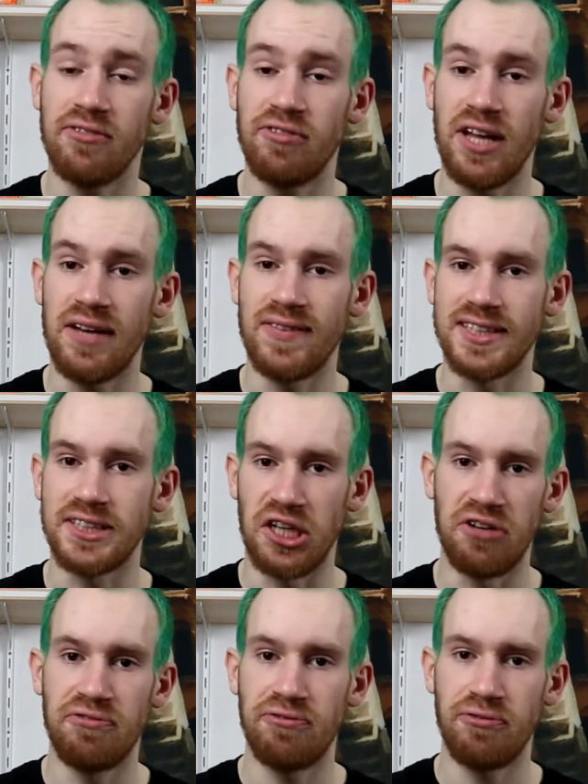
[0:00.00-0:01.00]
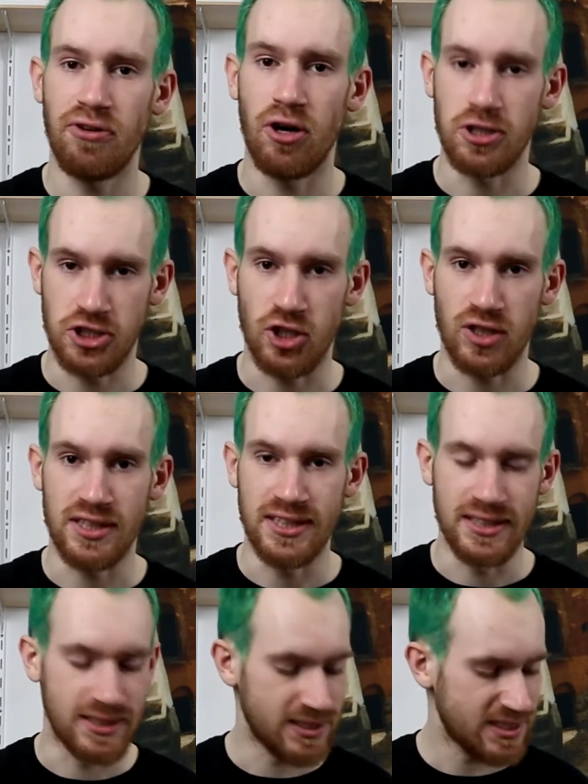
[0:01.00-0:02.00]
flavors of hot chocolate
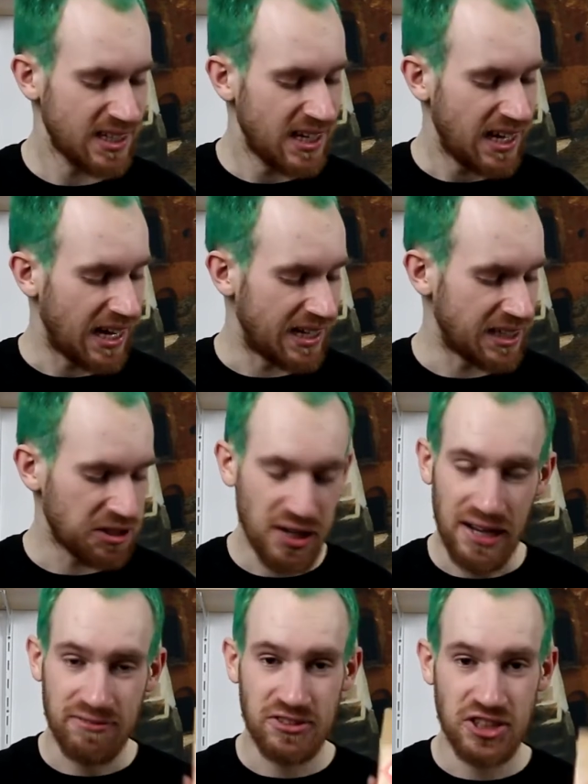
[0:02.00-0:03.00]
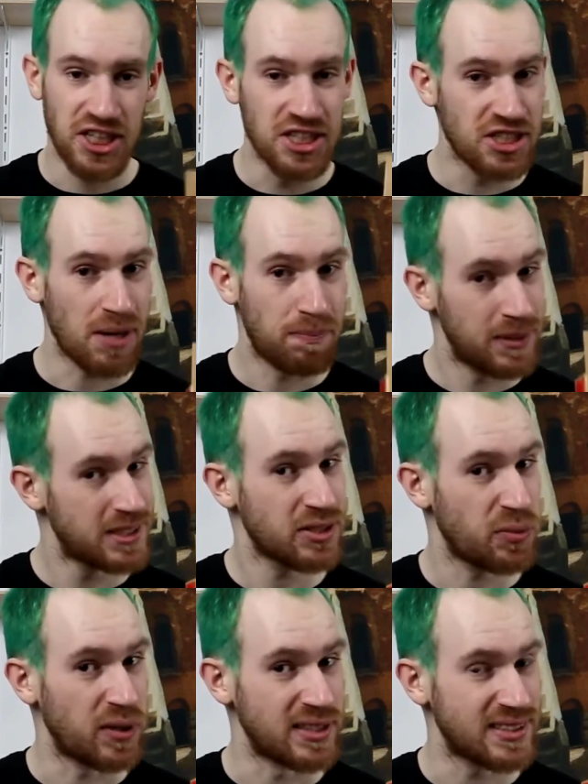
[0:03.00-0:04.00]
in this, and then you have ginger
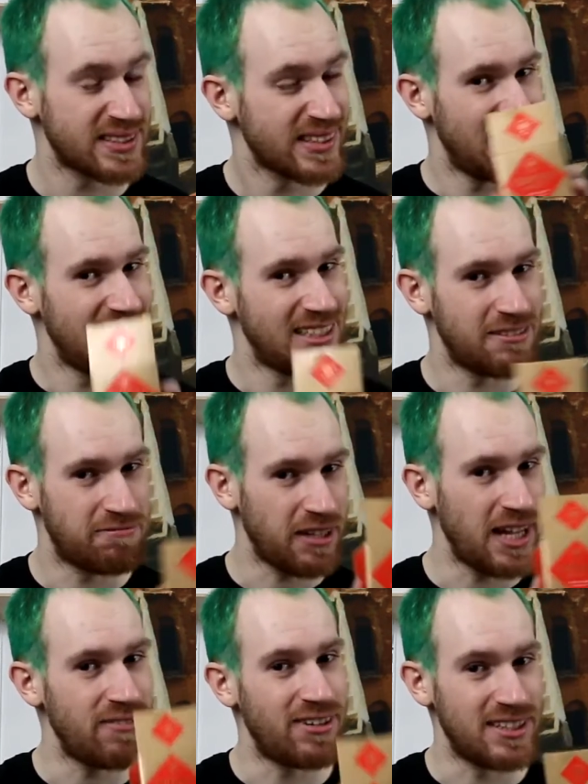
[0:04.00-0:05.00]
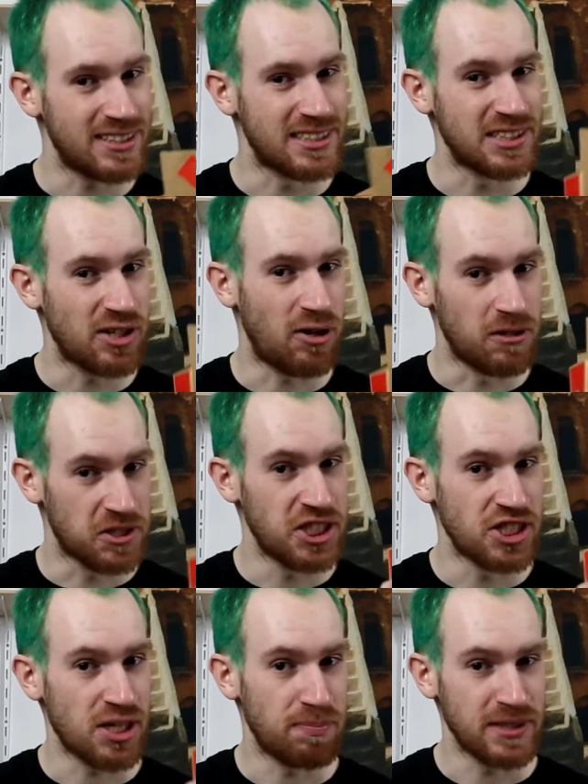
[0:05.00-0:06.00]
biscuits. The flavor isn't called
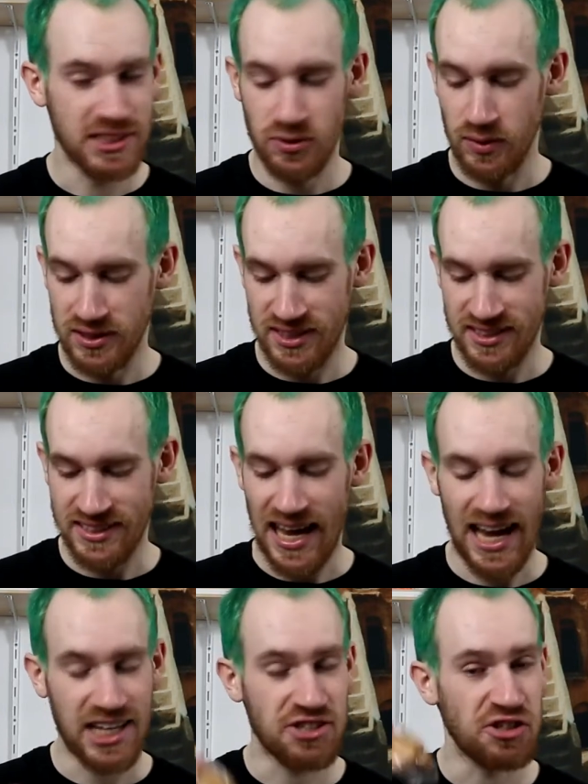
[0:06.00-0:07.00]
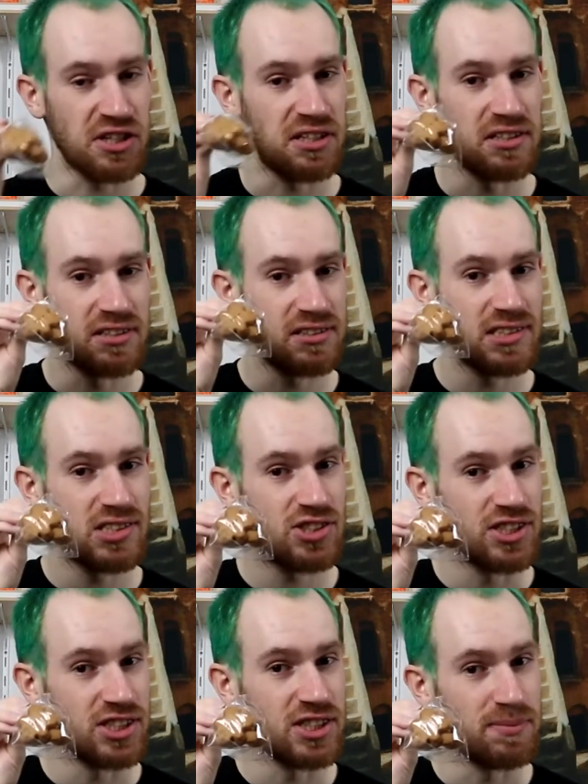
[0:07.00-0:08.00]
ginger biscuits, it's actual
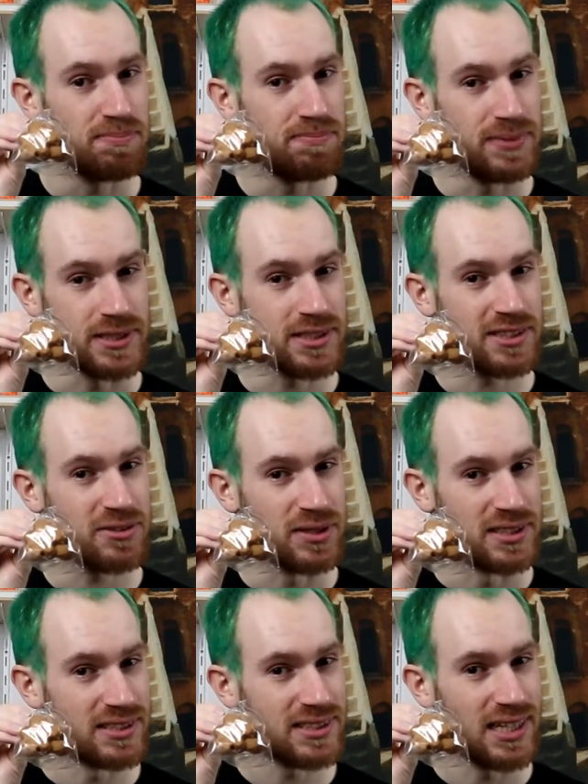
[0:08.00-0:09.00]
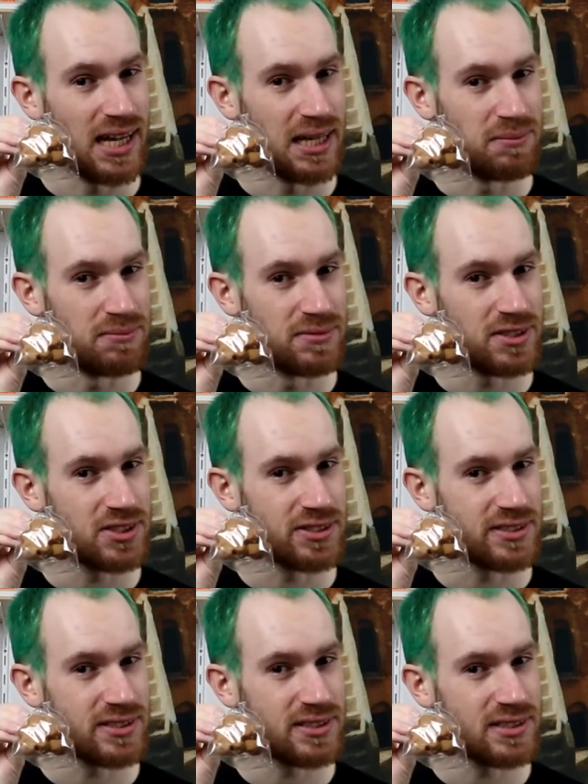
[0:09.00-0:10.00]
ginger biscuits. I'm
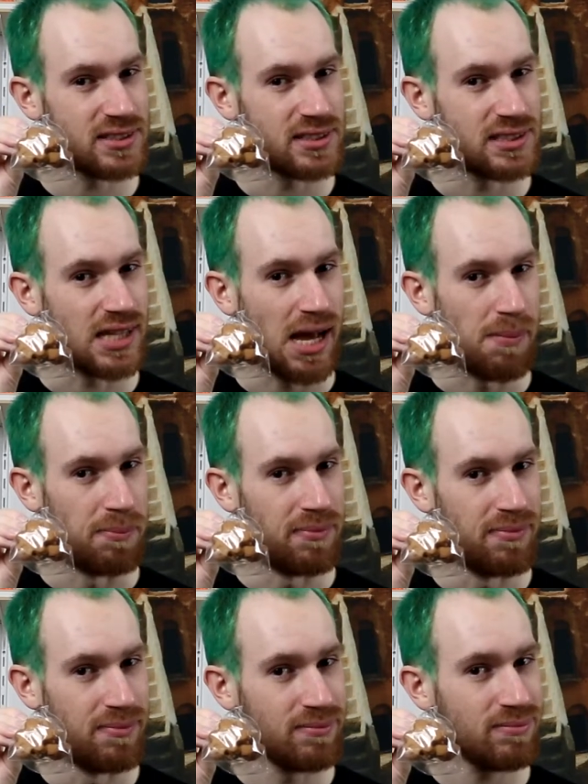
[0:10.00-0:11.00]
just dumb.